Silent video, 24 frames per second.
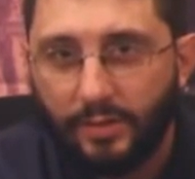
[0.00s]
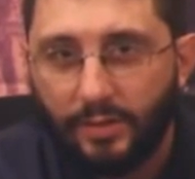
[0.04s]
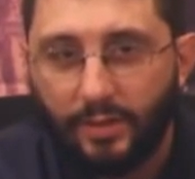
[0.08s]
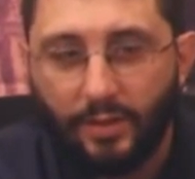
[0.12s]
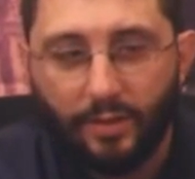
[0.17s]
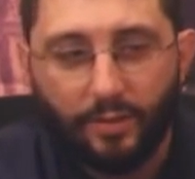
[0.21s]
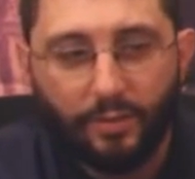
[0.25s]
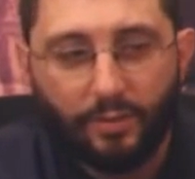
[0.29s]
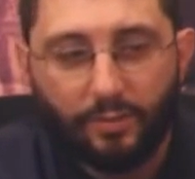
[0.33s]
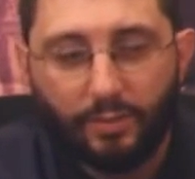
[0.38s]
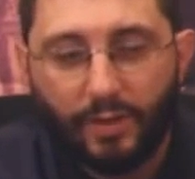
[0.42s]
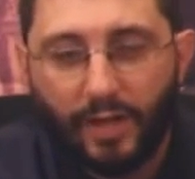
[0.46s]

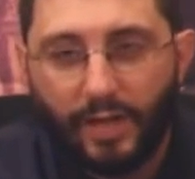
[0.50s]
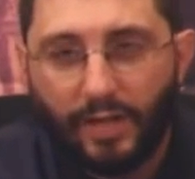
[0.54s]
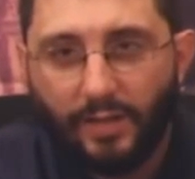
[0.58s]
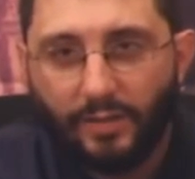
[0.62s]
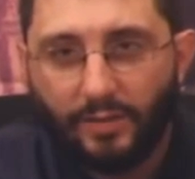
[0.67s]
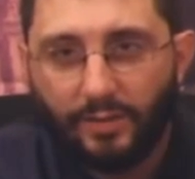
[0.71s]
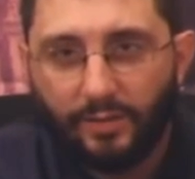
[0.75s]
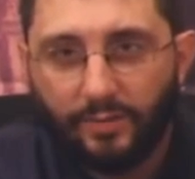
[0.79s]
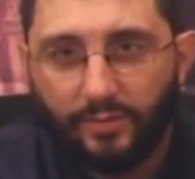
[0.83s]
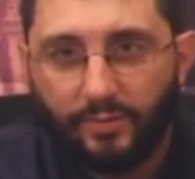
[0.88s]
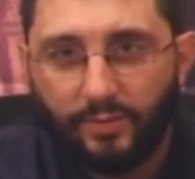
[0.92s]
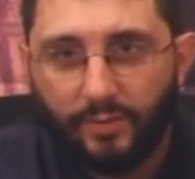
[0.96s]
You know, the
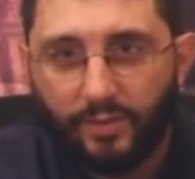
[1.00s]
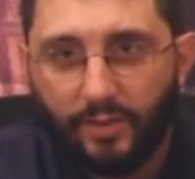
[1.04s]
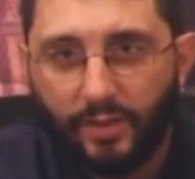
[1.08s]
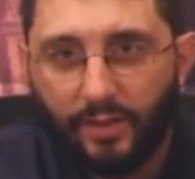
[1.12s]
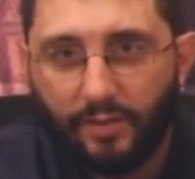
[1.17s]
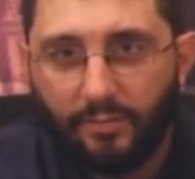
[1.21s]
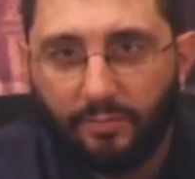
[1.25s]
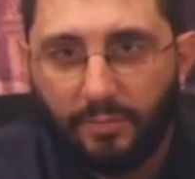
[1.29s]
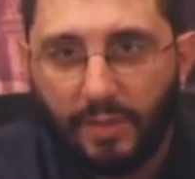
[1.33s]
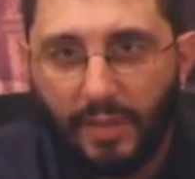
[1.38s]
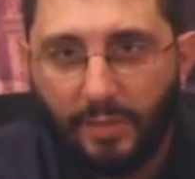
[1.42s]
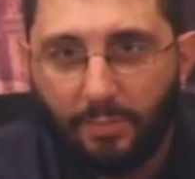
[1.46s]
writings of,
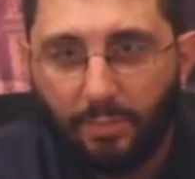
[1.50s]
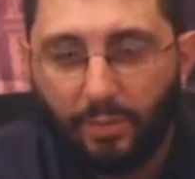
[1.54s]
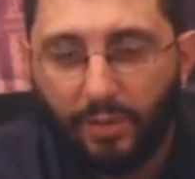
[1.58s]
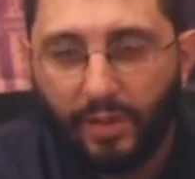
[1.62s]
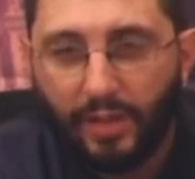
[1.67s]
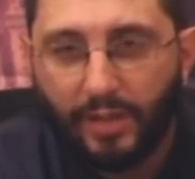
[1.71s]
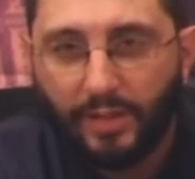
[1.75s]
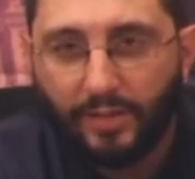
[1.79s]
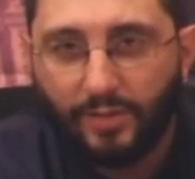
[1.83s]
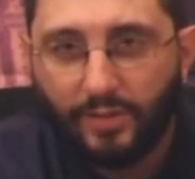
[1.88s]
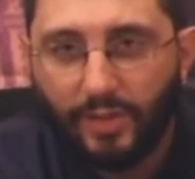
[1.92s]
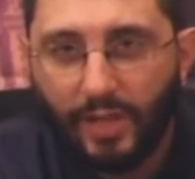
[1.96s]
of people
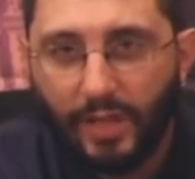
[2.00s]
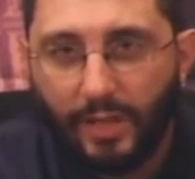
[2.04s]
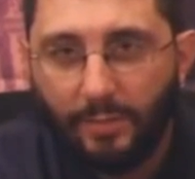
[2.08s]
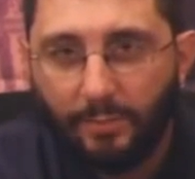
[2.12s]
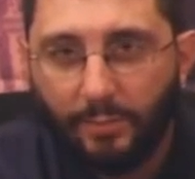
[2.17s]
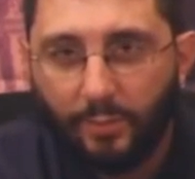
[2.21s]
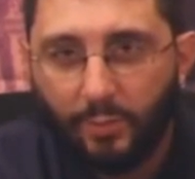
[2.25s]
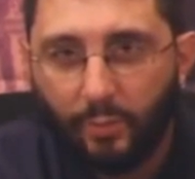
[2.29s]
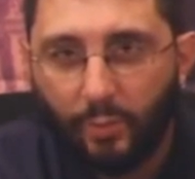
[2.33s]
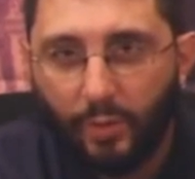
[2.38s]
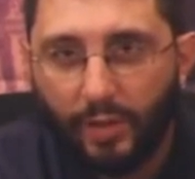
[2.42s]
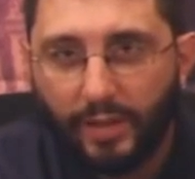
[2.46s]
like
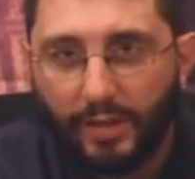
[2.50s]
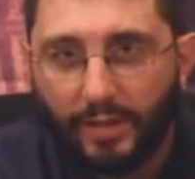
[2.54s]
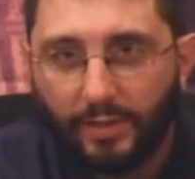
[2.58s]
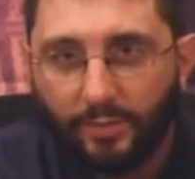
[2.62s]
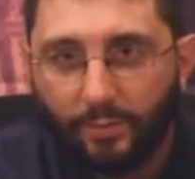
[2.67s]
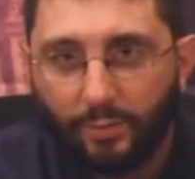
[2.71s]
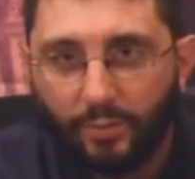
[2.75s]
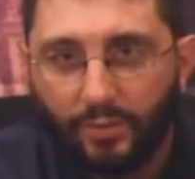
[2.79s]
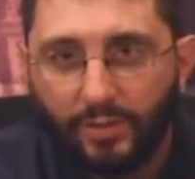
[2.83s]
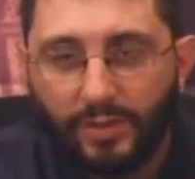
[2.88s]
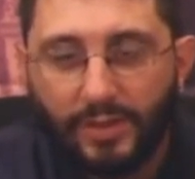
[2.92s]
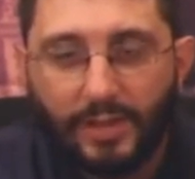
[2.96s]
James White
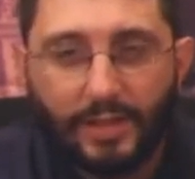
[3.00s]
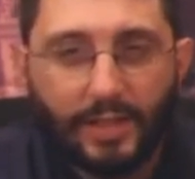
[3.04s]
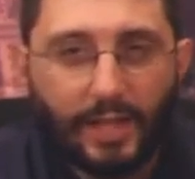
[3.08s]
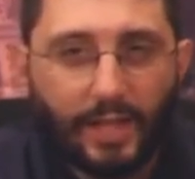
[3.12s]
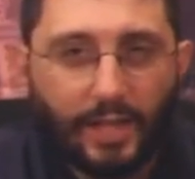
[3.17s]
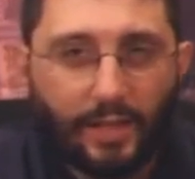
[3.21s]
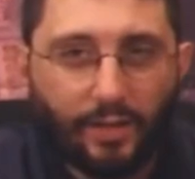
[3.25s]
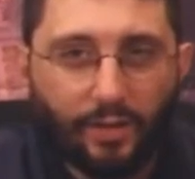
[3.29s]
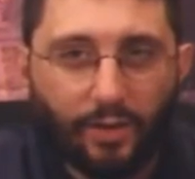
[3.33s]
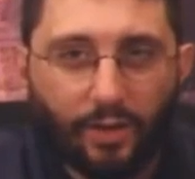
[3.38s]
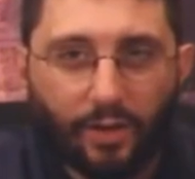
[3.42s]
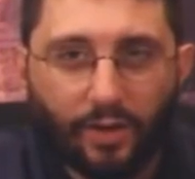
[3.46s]
or
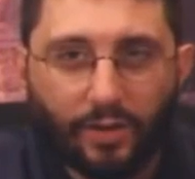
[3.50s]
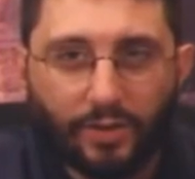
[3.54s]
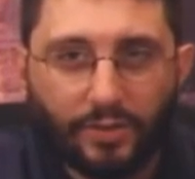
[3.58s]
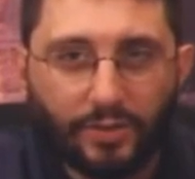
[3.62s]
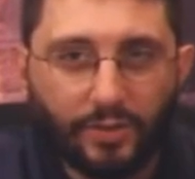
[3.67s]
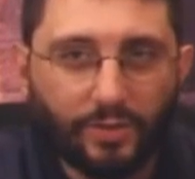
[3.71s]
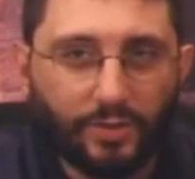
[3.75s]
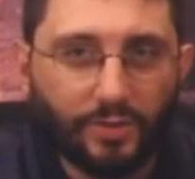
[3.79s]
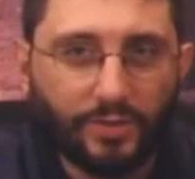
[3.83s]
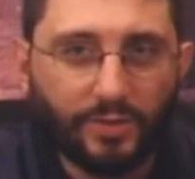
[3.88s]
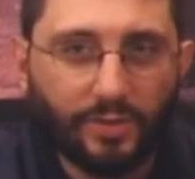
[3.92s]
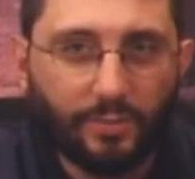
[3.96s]
D.A.
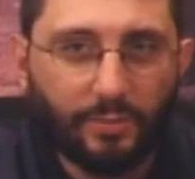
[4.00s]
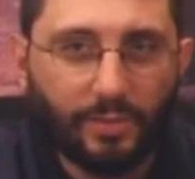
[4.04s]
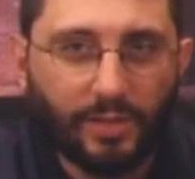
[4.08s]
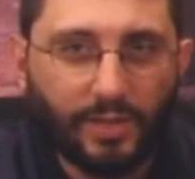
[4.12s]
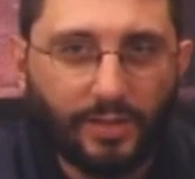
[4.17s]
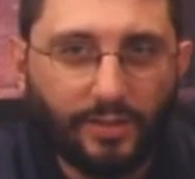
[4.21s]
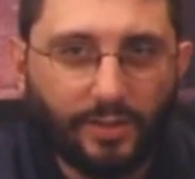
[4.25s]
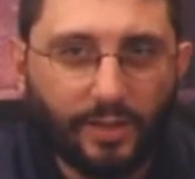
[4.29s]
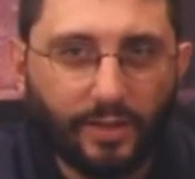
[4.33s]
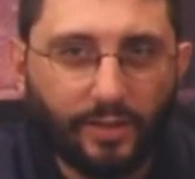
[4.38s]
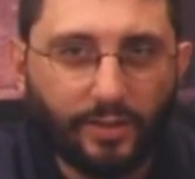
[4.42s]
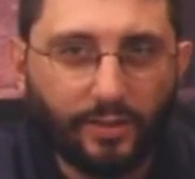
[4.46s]
Carson or some of
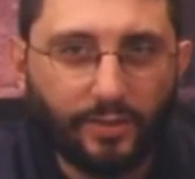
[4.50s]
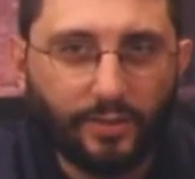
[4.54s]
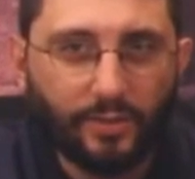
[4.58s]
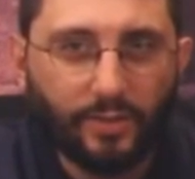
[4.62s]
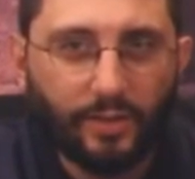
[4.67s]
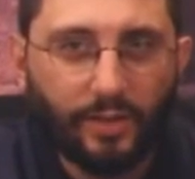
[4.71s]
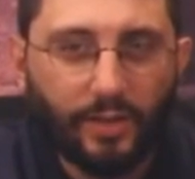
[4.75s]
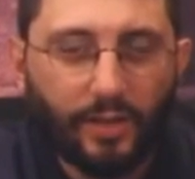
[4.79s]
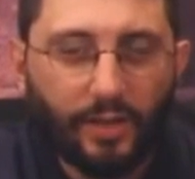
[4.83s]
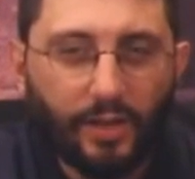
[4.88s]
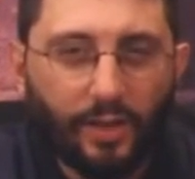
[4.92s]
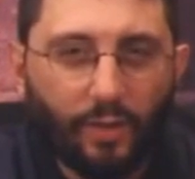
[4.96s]
these
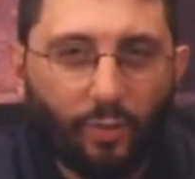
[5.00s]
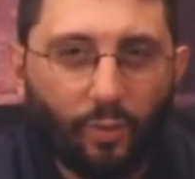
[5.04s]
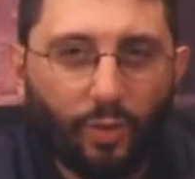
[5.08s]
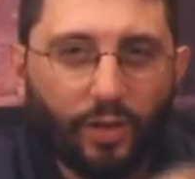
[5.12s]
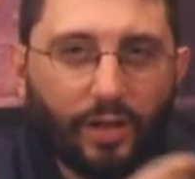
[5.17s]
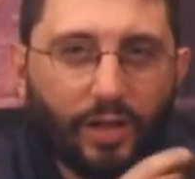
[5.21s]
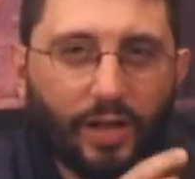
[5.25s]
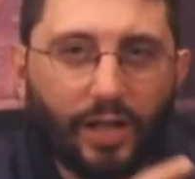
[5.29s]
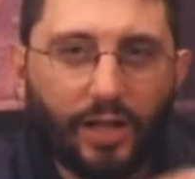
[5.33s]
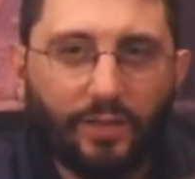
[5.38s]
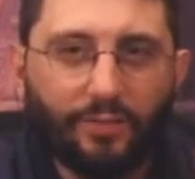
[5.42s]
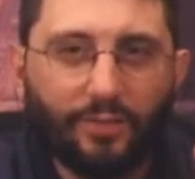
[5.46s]
others.
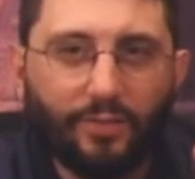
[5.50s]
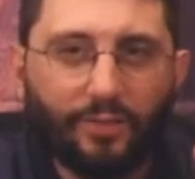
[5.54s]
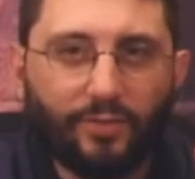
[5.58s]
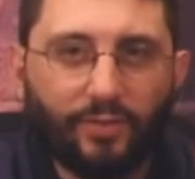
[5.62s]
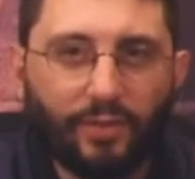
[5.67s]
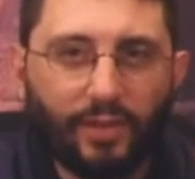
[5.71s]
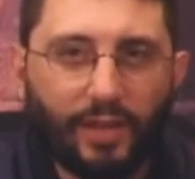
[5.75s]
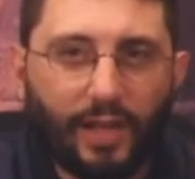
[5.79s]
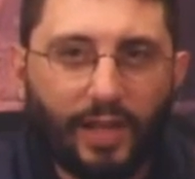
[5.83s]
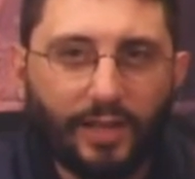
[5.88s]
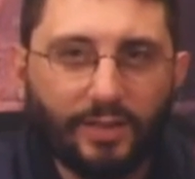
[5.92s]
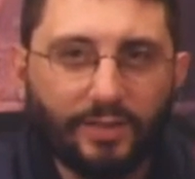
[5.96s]
What kind of a
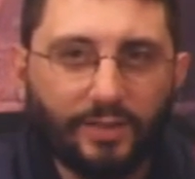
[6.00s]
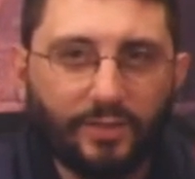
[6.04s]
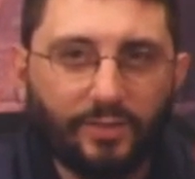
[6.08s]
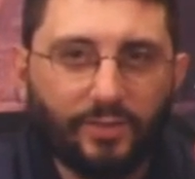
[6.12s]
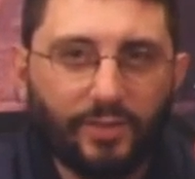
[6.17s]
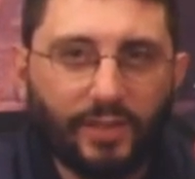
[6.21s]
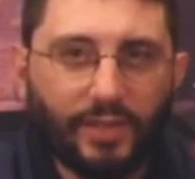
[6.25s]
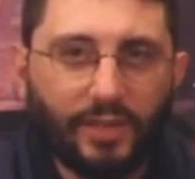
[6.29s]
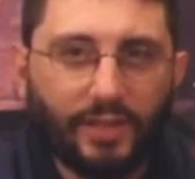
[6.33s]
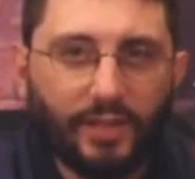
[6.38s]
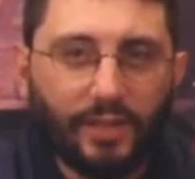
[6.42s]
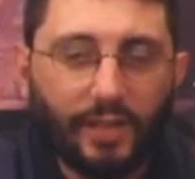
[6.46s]

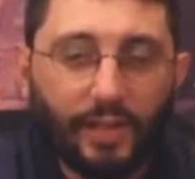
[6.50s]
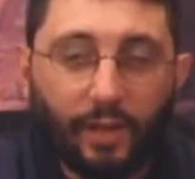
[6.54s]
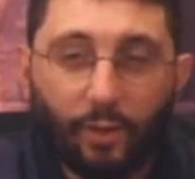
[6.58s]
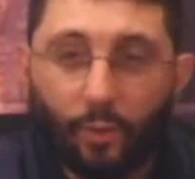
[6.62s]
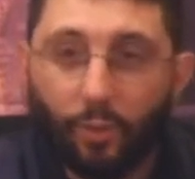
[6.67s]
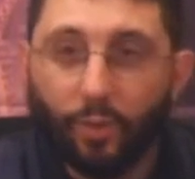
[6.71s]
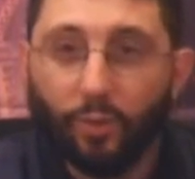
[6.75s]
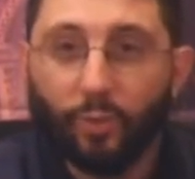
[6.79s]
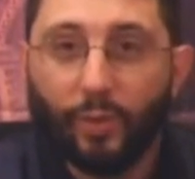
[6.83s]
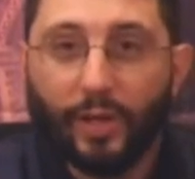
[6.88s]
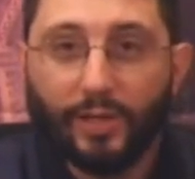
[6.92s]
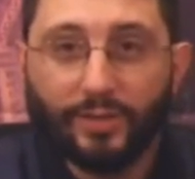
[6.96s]
philosophy,
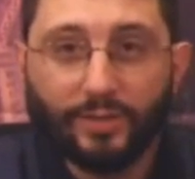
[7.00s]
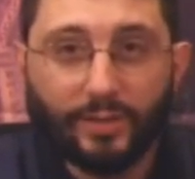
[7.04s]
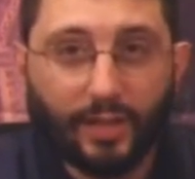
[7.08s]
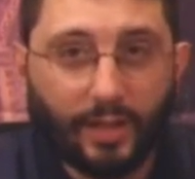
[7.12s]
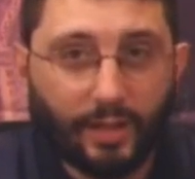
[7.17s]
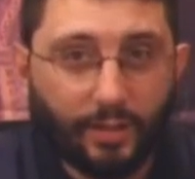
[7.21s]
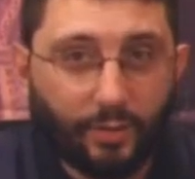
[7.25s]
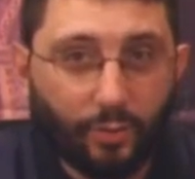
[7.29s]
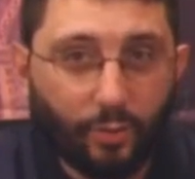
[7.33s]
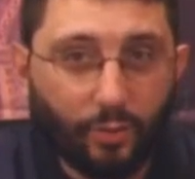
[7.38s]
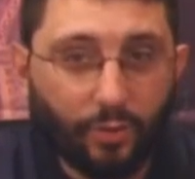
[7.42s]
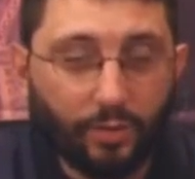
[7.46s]
or
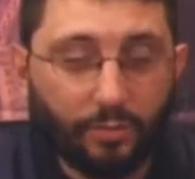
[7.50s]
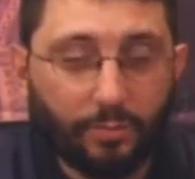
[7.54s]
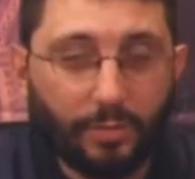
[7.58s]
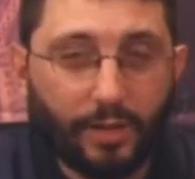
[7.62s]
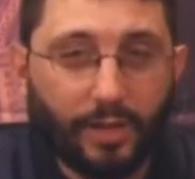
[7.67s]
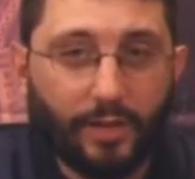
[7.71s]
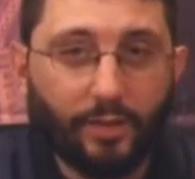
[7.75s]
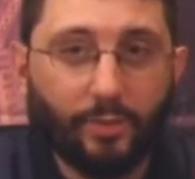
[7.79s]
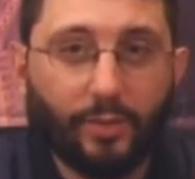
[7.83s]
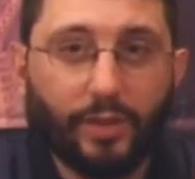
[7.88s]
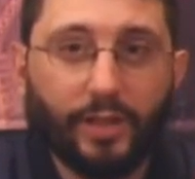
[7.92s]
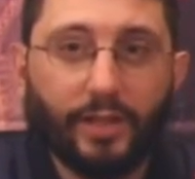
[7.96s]
Westcott and Hort,
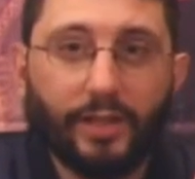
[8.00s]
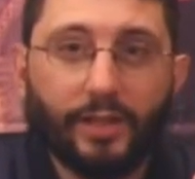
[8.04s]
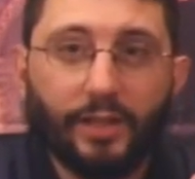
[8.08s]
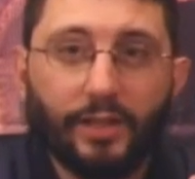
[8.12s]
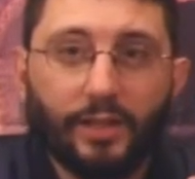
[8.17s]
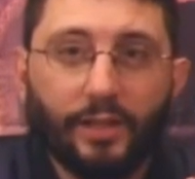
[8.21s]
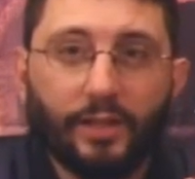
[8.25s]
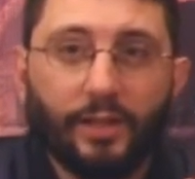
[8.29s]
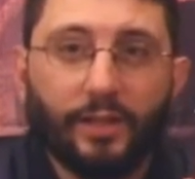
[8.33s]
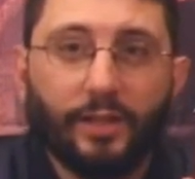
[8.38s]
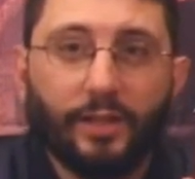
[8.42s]
by the way,